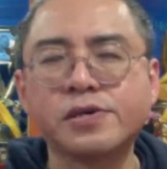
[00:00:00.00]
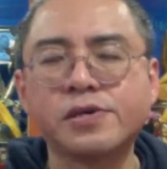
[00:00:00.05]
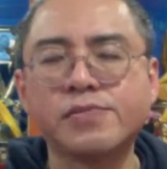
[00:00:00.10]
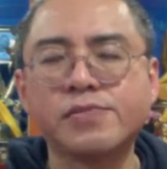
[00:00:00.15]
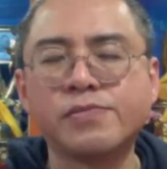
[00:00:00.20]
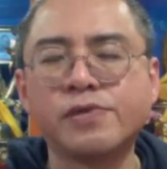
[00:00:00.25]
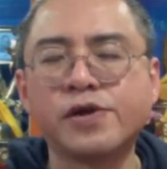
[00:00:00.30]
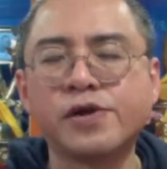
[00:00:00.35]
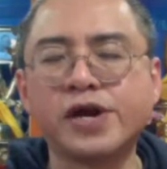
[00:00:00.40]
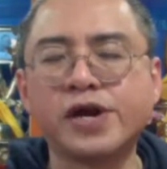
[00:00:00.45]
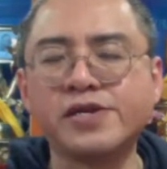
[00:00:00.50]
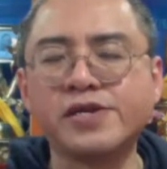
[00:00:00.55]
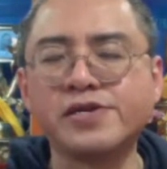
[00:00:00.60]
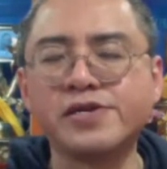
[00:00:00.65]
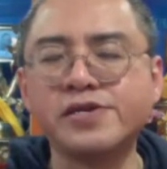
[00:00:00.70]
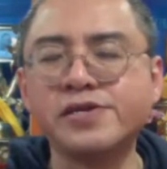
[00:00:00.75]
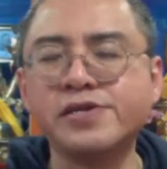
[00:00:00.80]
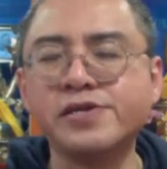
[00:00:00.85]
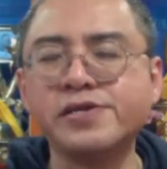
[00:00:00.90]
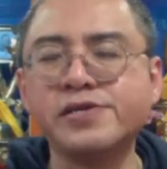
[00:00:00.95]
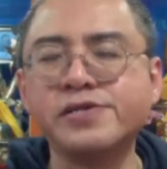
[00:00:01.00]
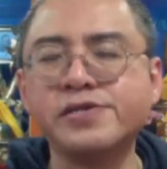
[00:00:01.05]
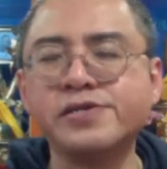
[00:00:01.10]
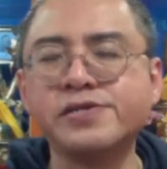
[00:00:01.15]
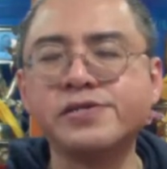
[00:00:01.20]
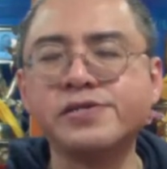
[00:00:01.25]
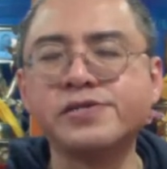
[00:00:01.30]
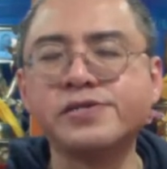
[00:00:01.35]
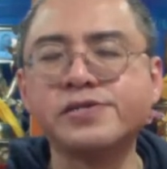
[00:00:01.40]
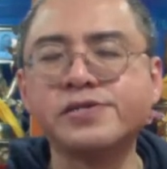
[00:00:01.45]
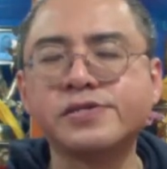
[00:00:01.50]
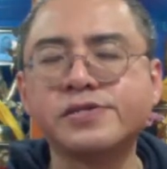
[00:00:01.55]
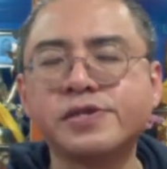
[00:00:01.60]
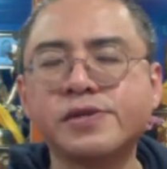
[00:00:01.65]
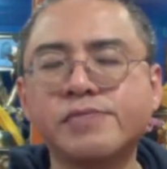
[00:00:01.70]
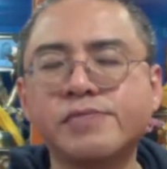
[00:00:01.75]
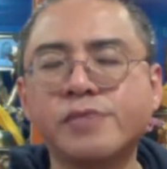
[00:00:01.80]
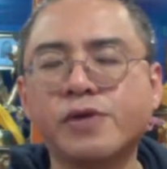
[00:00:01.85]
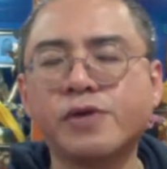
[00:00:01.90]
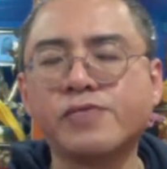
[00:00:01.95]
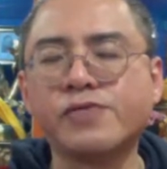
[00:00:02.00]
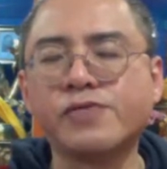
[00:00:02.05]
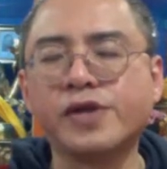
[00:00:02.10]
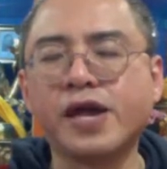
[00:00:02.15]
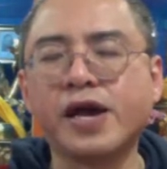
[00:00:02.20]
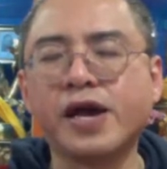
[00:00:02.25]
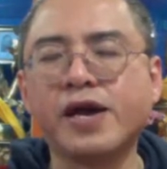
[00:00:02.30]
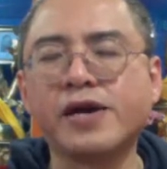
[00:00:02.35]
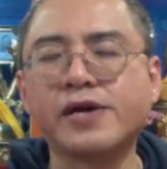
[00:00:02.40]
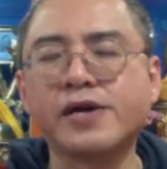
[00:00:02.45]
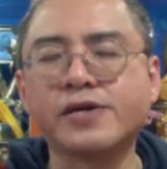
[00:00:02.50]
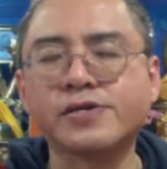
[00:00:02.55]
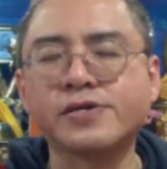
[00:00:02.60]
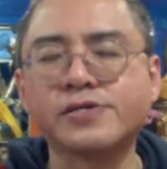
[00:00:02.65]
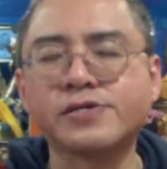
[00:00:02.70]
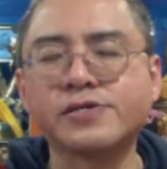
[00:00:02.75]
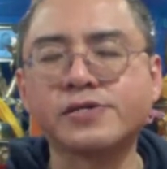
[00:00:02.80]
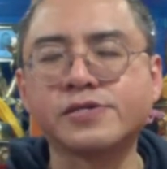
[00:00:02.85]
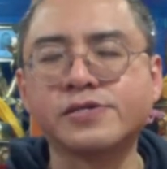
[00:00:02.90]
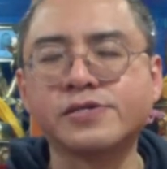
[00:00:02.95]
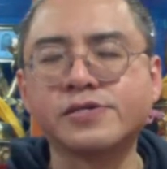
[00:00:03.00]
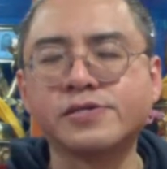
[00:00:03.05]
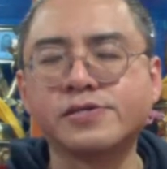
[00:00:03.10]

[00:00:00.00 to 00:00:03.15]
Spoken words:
more at ease, more relaxed.